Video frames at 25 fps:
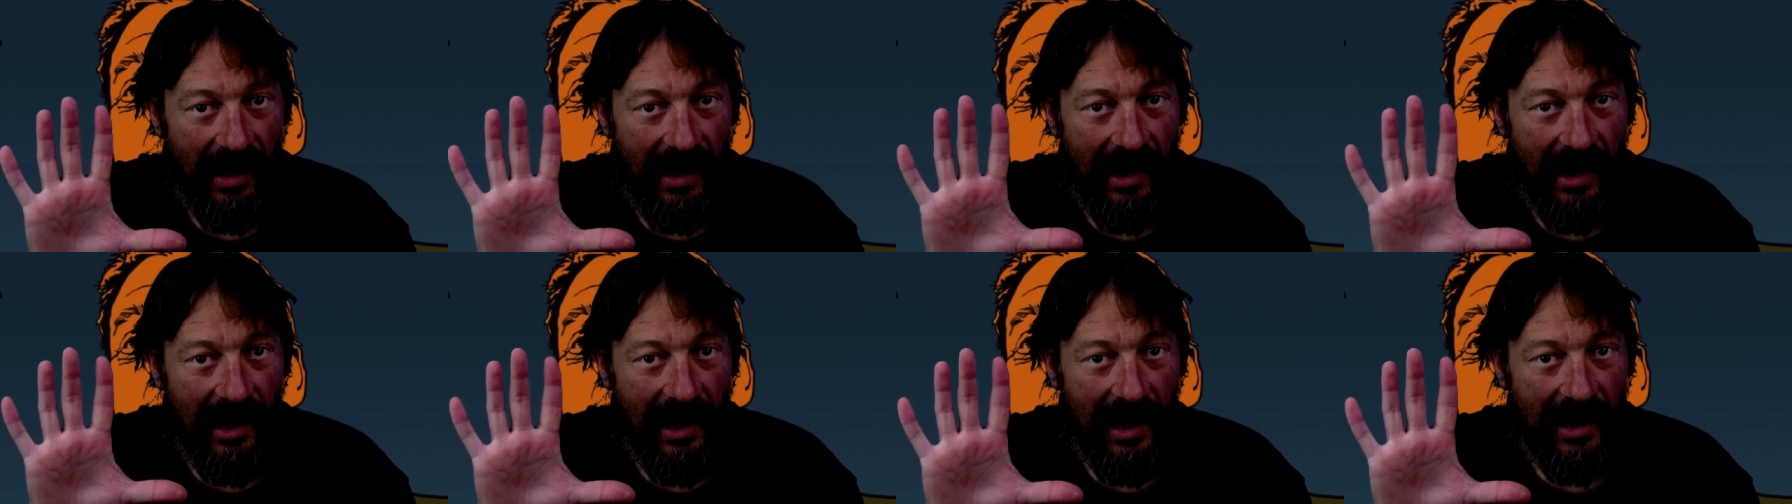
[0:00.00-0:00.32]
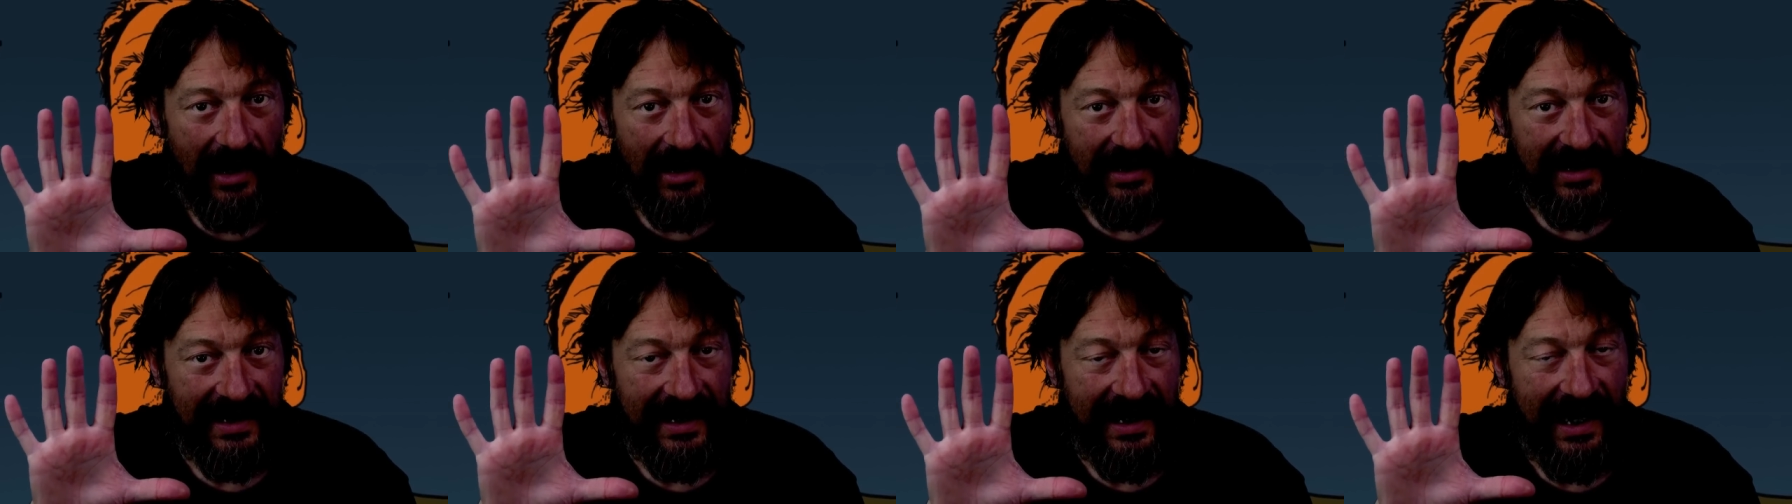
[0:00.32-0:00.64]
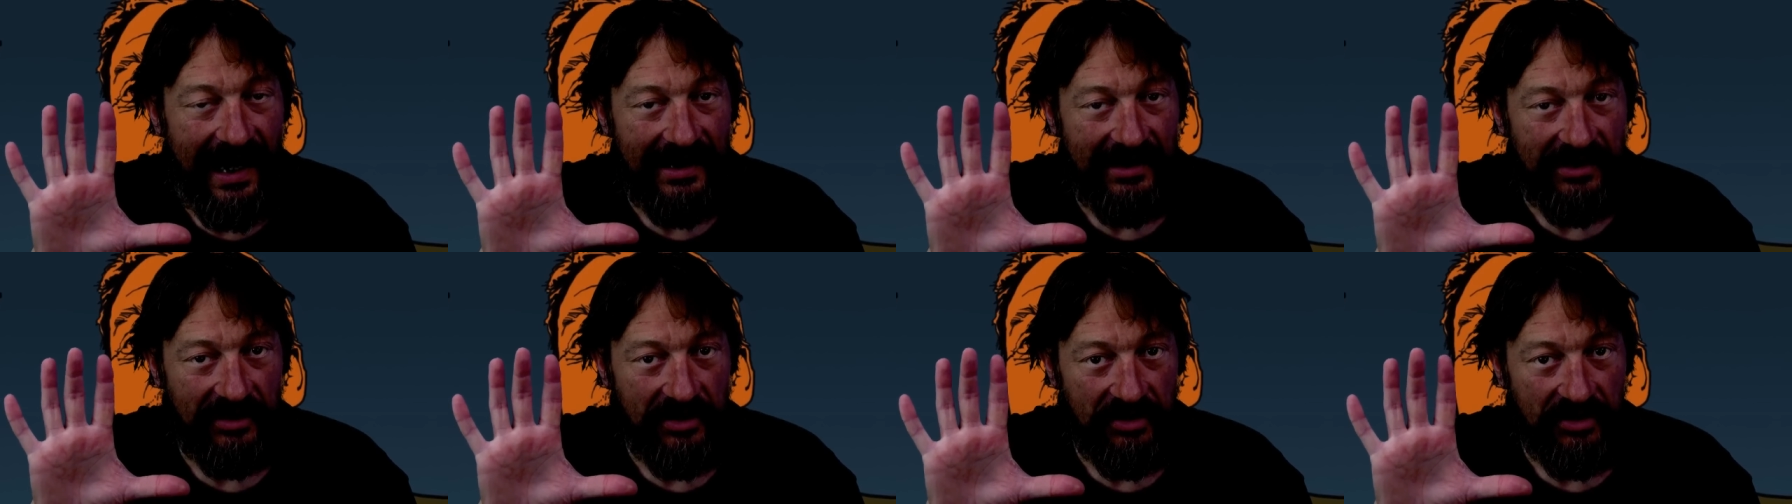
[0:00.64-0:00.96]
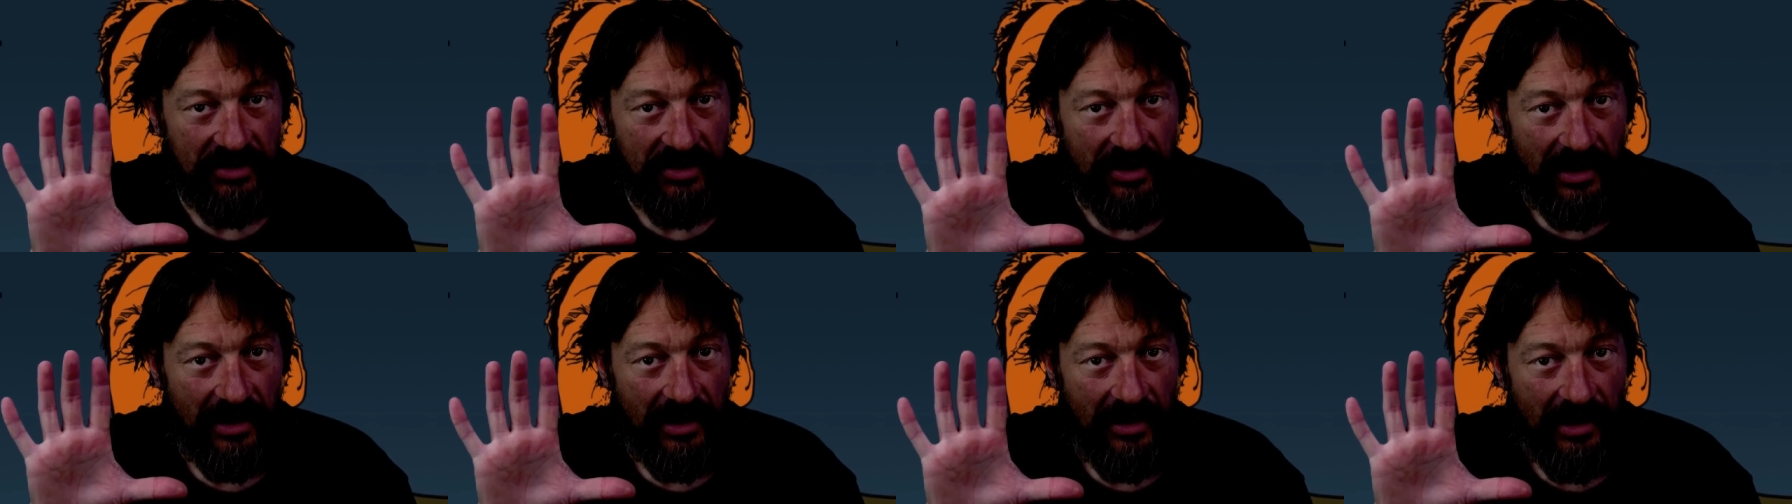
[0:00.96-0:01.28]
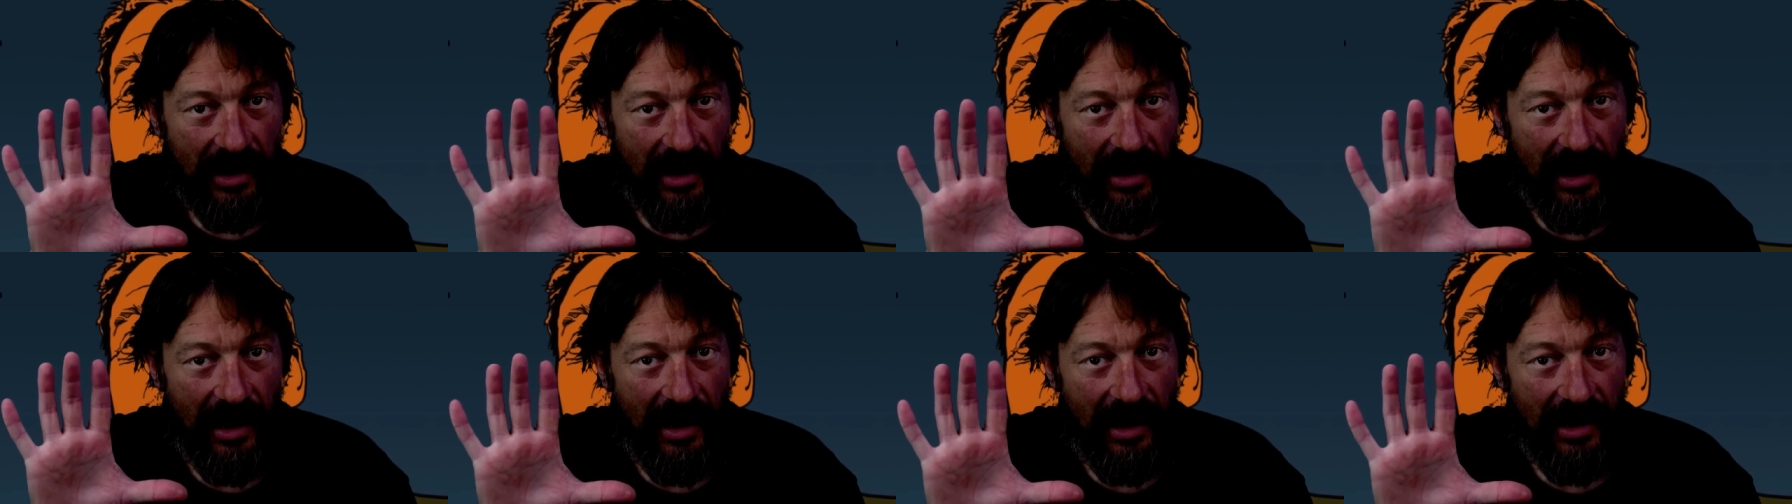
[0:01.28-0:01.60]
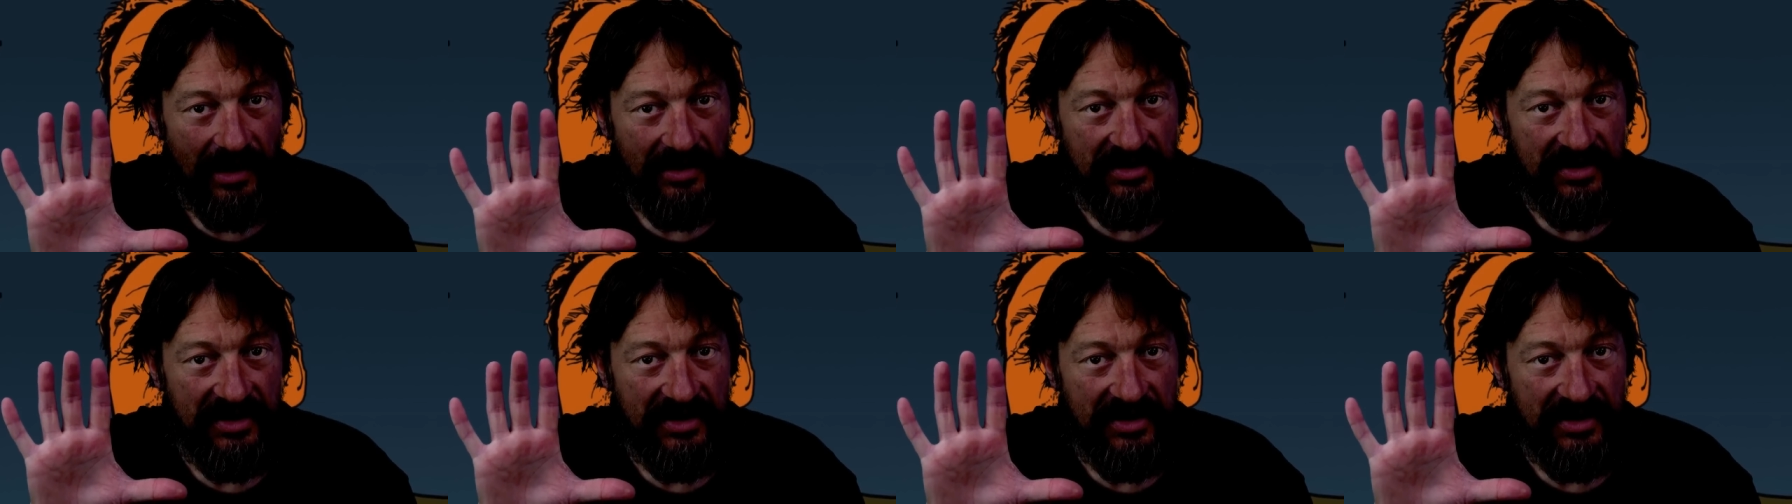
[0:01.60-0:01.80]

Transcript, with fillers: uh, cut it uh,